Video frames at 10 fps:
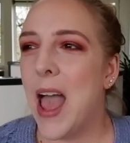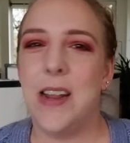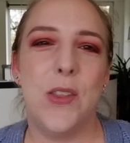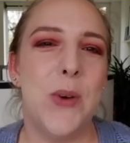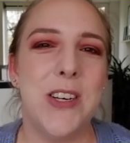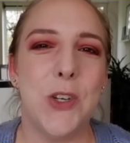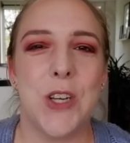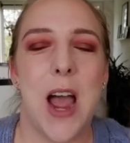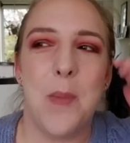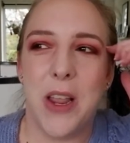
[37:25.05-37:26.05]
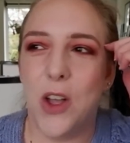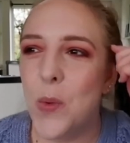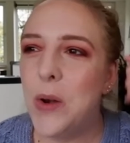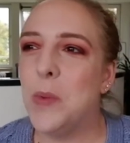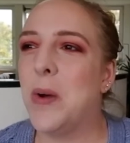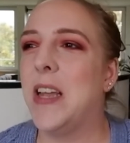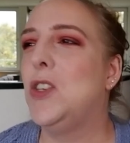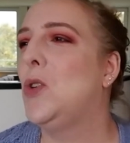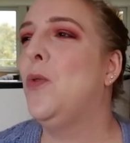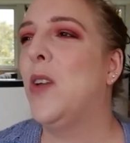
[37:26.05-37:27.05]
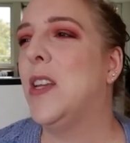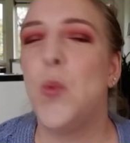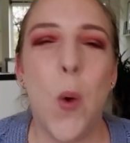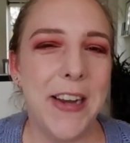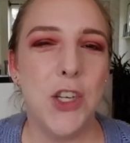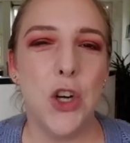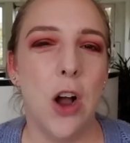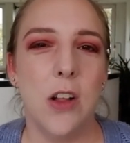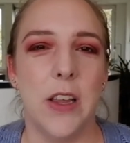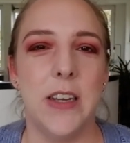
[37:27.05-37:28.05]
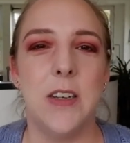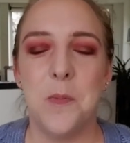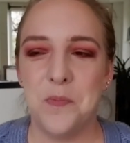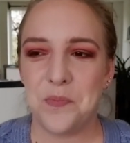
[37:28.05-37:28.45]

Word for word: And in the wintertime, I go in with my Too Faced White Chocolate.